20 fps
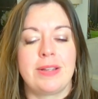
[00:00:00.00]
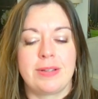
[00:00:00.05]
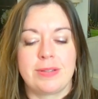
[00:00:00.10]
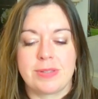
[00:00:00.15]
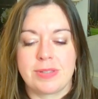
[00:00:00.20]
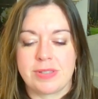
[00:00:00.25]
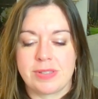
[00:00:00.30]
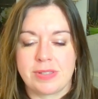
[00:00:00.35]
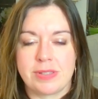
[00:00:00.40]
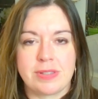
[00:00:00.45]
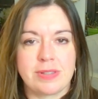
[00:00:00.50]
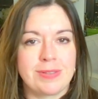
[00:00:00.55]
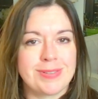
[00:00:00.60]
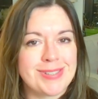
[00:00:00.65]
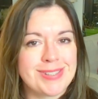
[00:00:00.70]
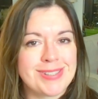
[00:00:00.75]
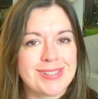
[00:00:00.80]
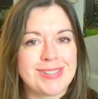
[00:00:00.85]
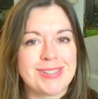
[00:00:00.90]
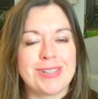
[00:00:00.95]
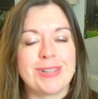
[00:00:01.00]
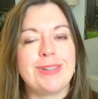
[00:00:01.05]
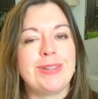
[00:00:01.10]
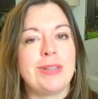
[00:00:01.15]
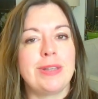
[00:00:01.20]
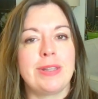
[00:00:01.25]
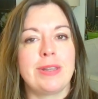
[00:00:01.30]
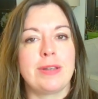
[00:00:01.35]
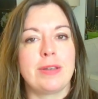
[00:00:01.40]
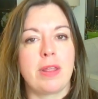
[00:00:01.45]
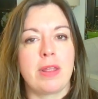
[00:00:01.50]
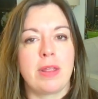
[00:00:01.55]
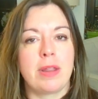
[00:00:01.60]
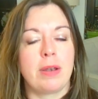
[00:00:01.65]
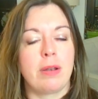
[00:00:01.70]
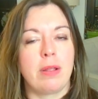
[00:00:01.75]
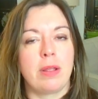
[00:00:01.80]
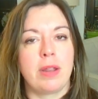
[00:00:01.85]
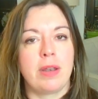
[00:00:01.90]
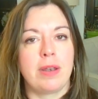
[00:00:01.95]
It's still
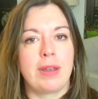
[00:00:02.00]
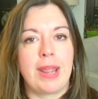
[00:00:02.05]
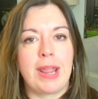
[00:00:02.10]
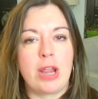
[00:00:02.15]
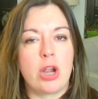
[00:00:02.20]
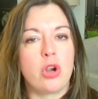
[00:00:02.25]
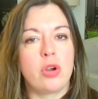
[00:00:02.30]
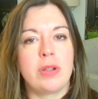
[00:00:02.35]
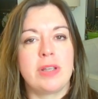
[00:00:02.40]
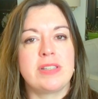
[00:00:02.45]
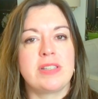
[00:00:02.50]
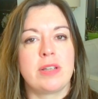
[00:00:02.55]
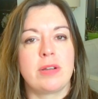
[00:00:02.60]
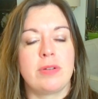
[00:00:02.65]
in Aries.